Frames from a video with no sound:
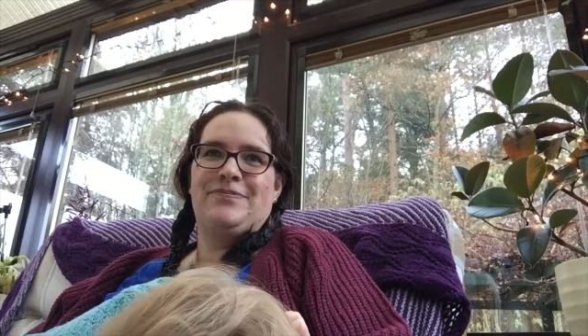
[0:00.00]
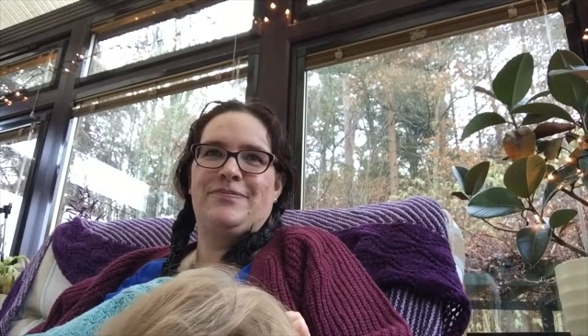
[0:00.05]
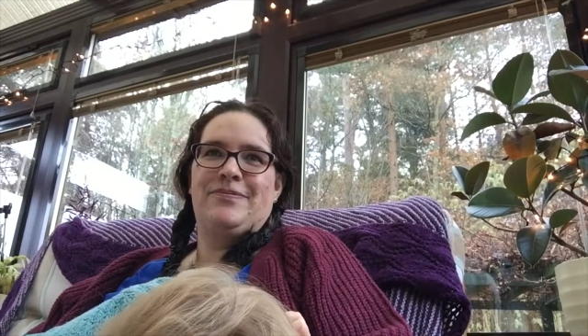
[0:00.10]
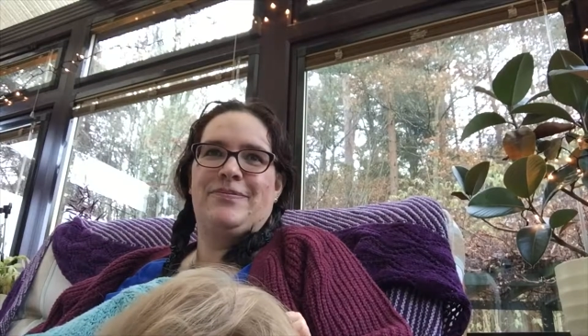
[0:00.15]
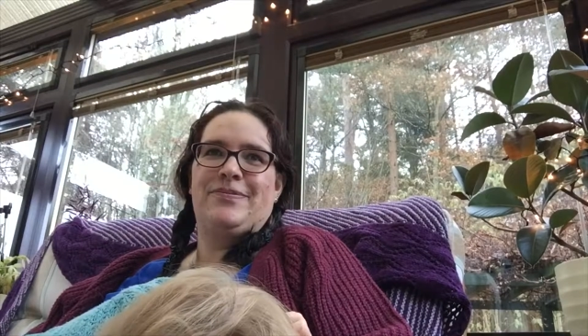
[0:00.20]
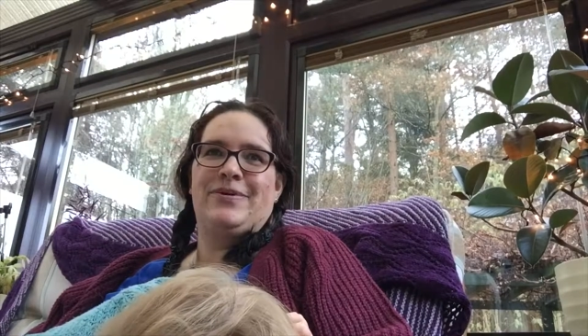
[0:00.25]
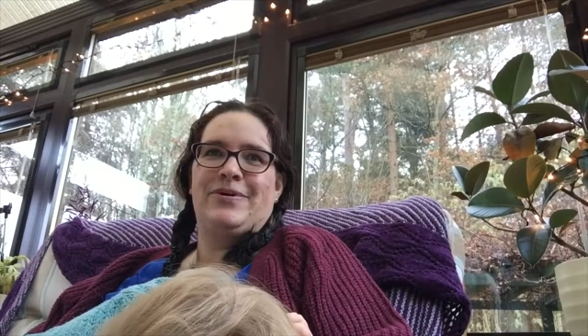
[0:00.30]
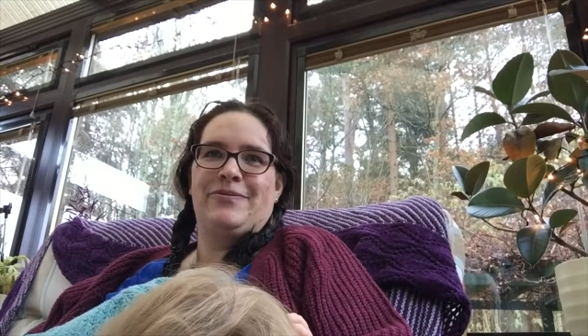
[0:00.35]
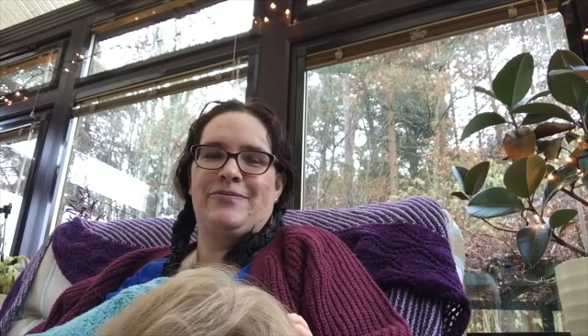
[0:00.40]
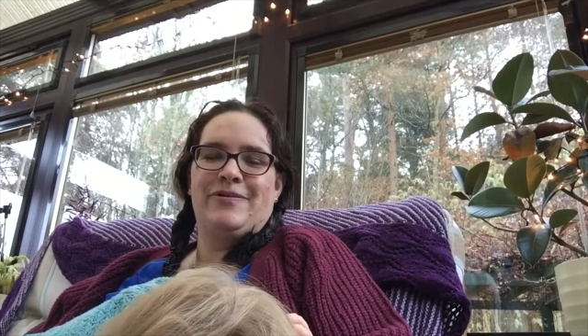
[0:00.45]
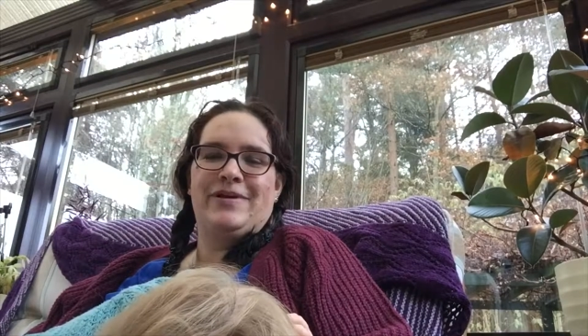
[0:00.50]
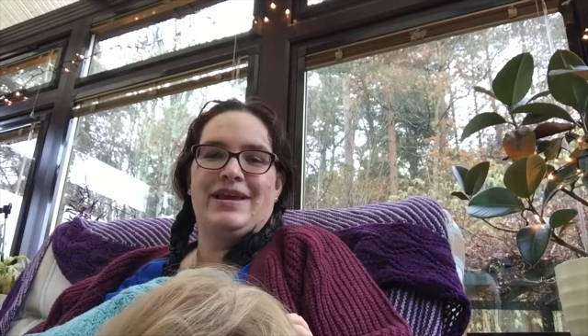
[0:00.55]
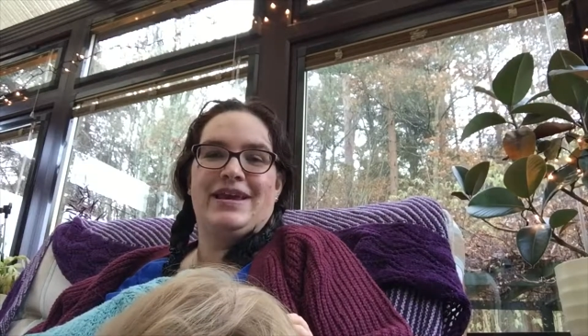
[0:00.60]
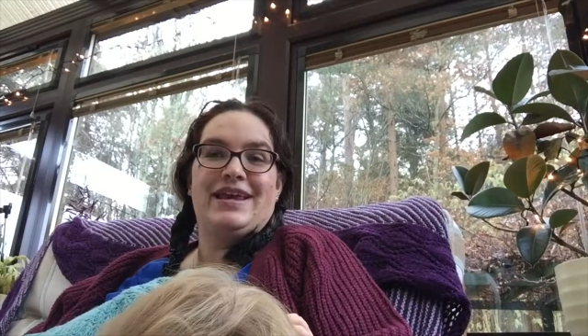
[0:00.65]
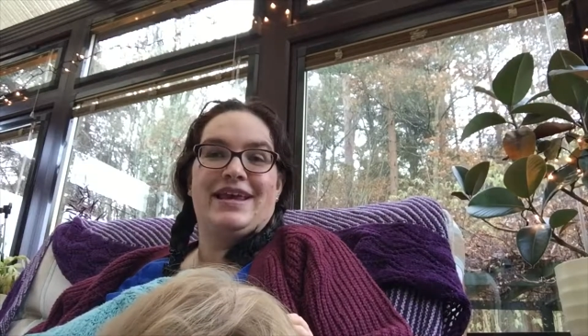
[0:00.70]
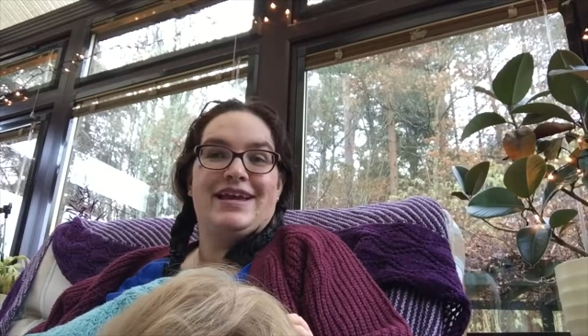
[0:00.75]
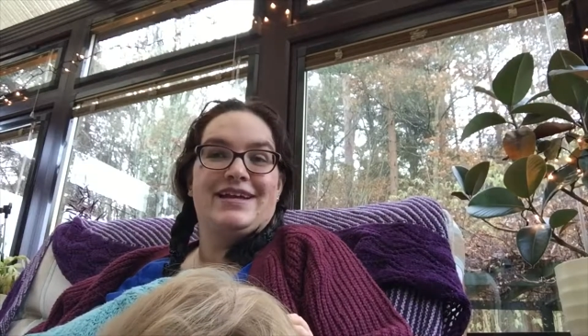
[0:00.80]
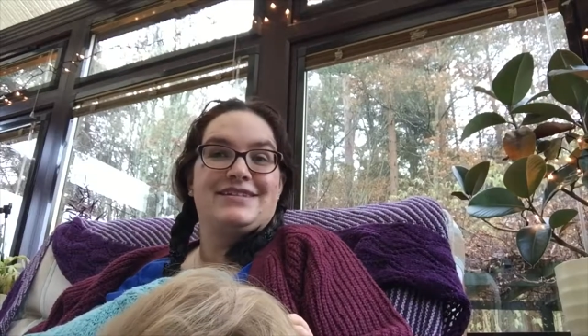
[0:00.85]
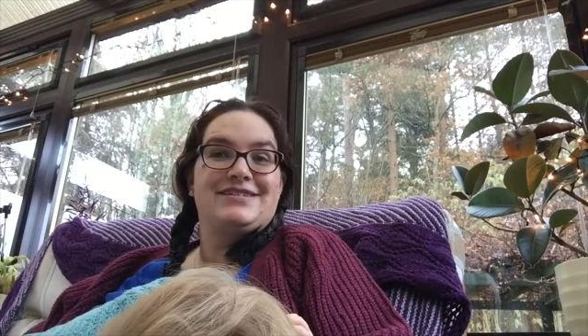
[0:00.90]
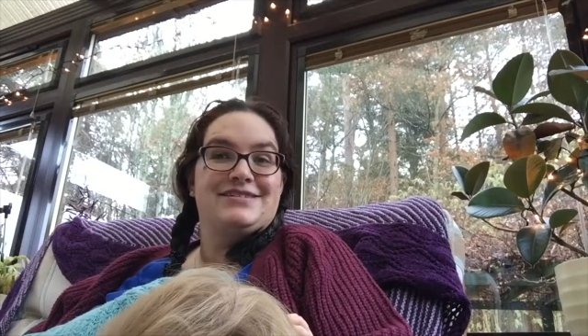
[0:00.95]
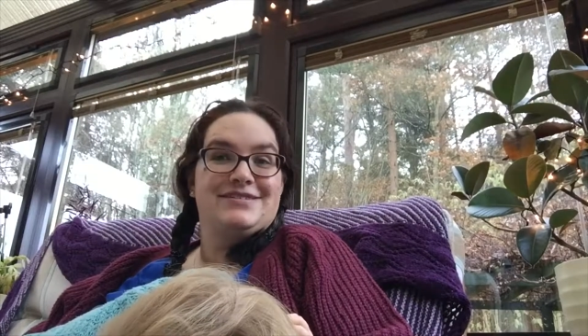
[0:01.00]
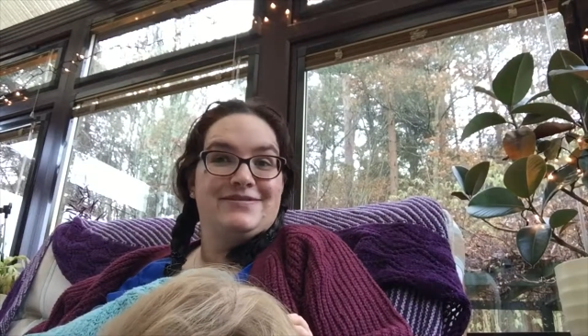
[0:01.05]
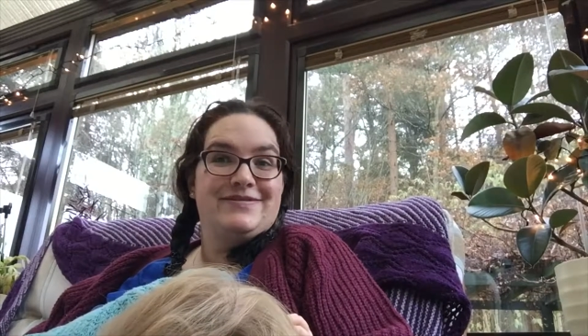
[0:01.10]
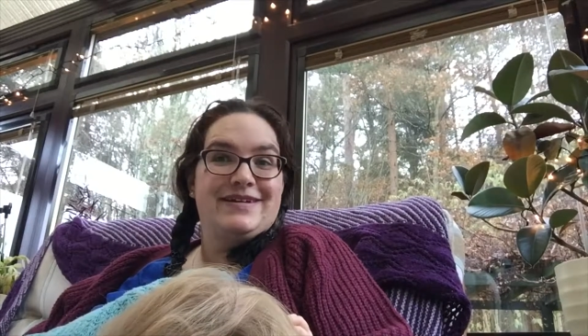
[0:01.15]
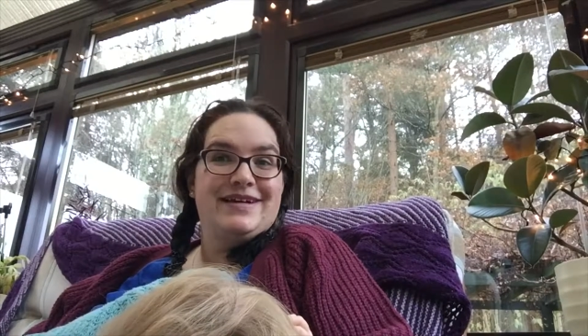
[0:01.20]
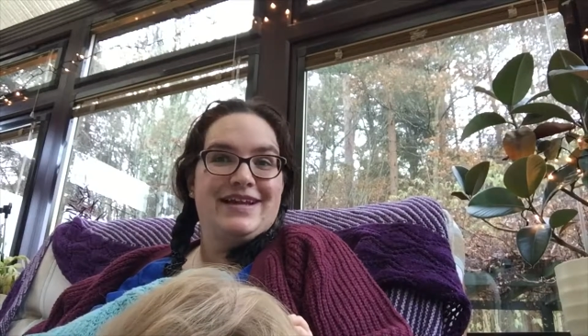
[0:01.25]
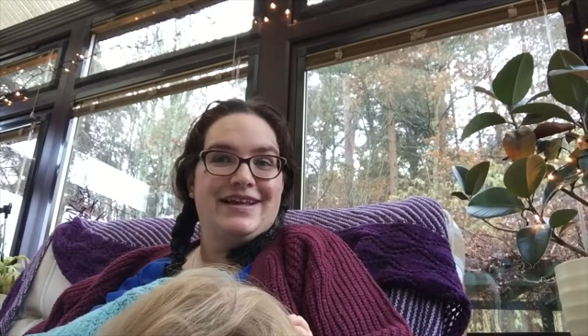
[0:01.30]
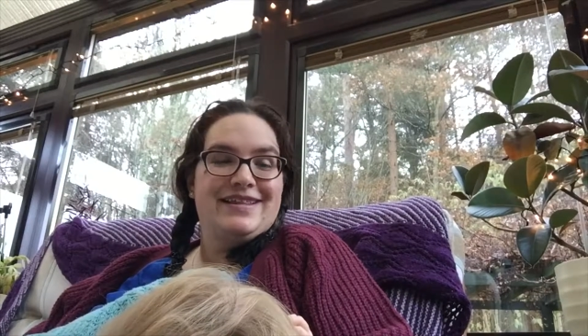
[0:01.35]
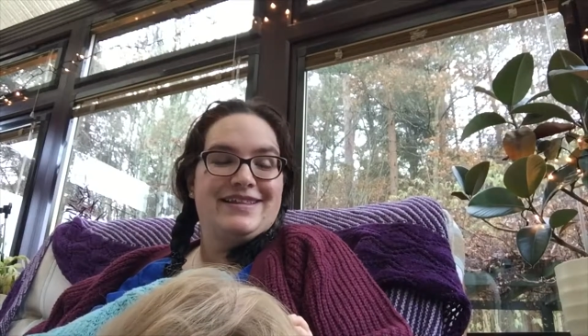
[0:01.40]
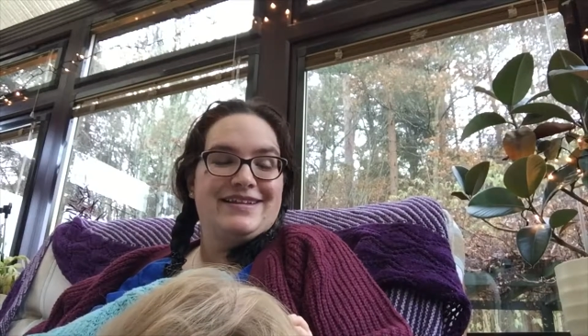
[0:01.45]
but we can't do
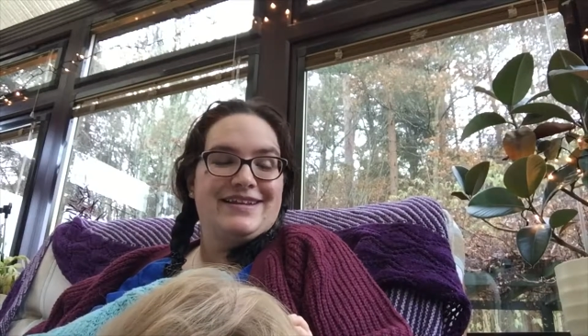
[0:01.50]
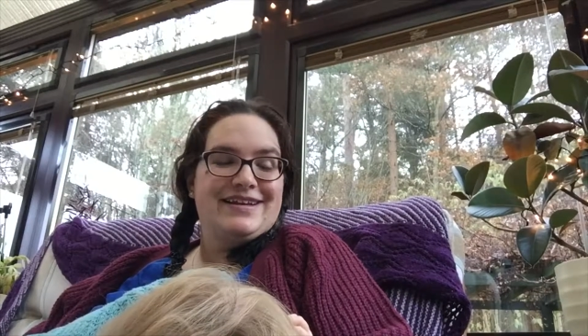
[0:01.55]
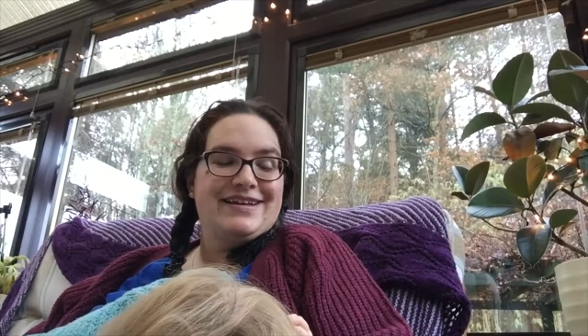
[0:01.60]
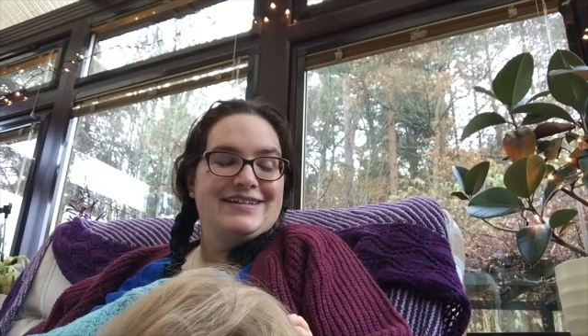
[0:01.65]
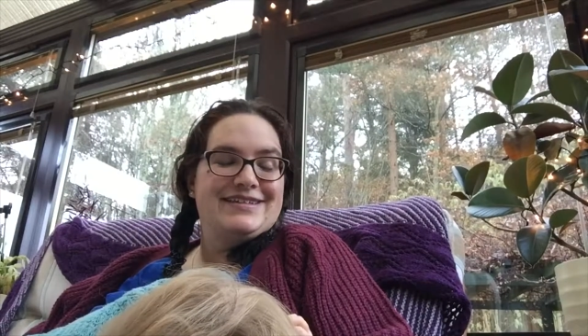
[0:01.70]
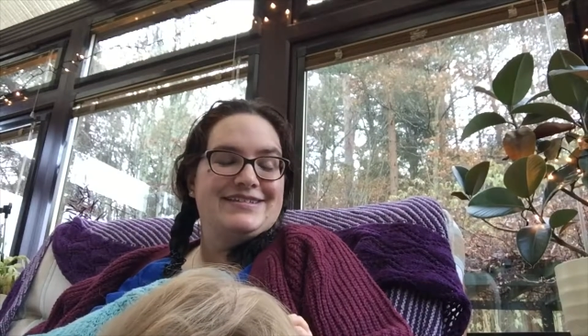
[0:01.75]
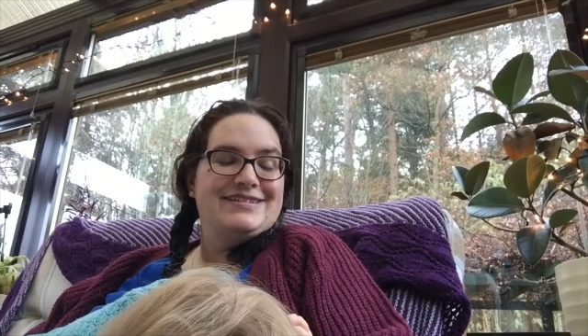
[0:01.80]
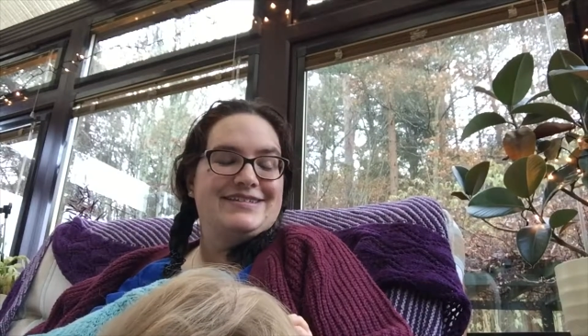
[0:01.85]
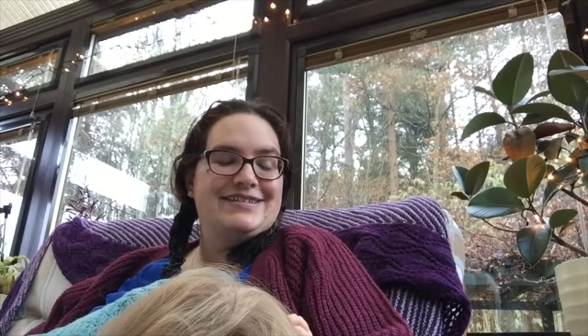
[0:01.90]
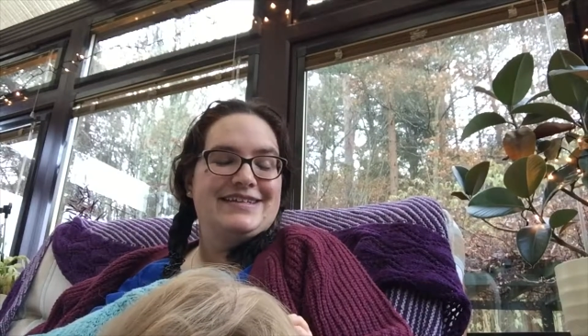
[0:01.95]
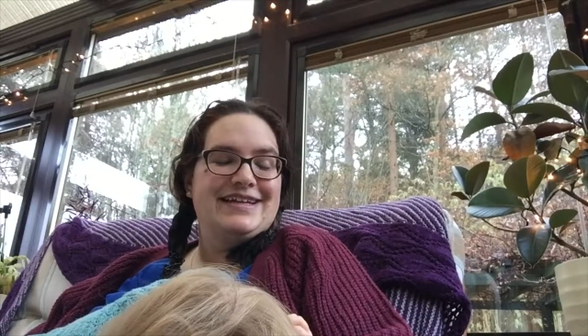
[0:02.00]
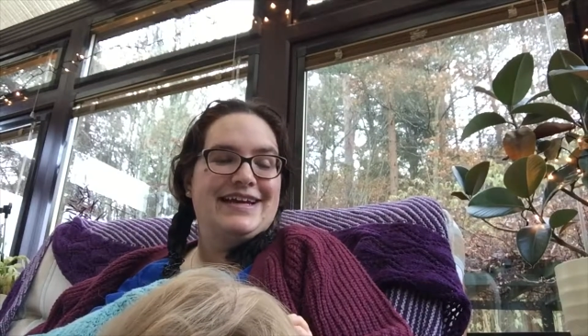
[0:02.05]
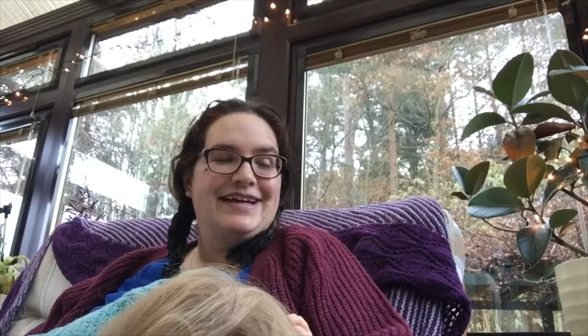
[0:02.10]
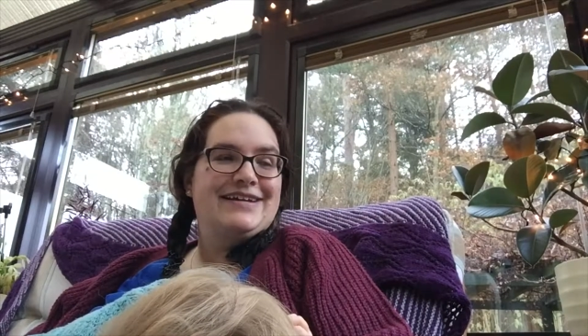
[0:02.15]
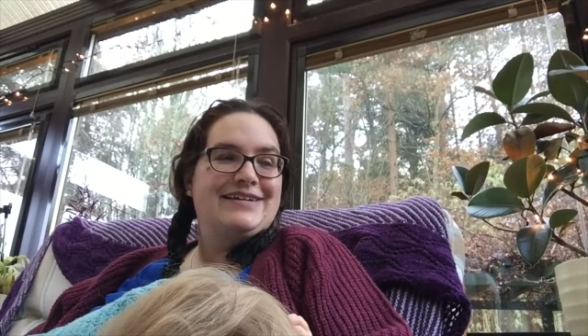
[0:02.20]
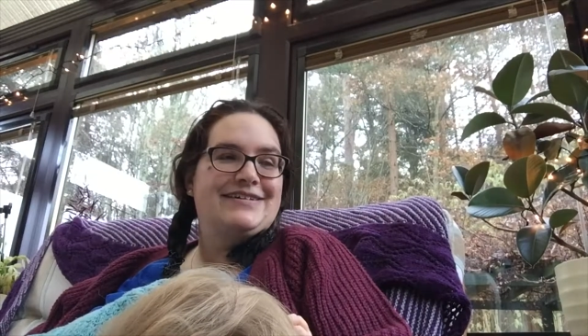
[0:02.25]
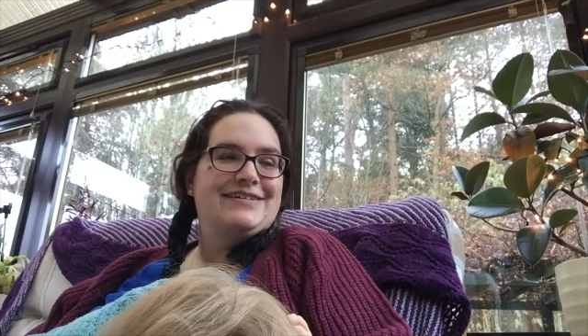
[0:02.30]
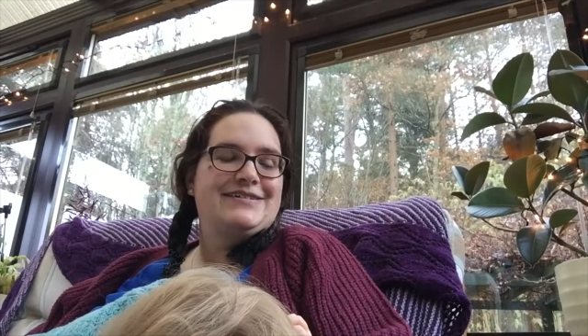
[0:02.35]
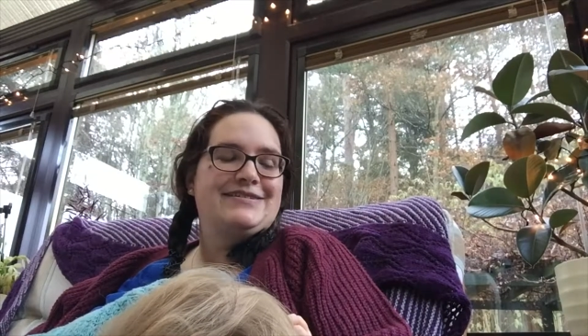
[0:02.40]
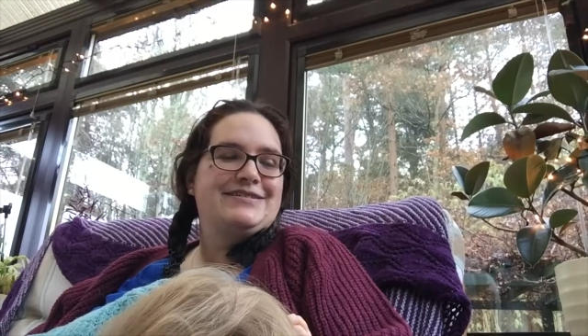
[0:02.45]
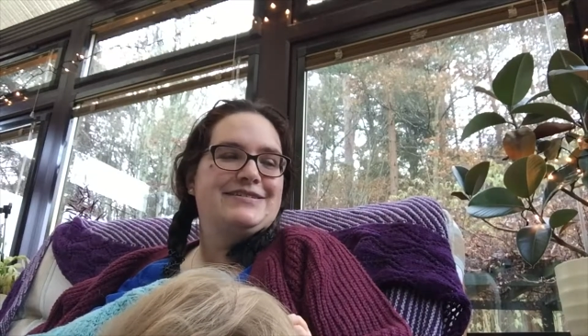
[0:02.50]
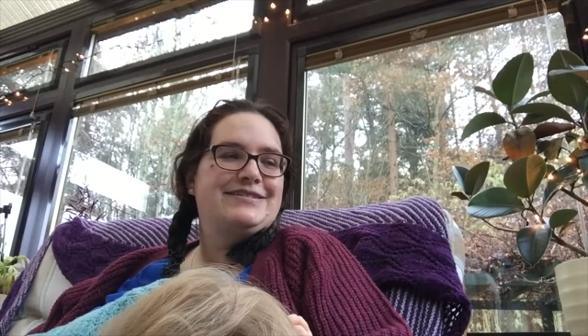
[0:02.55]
anything until later.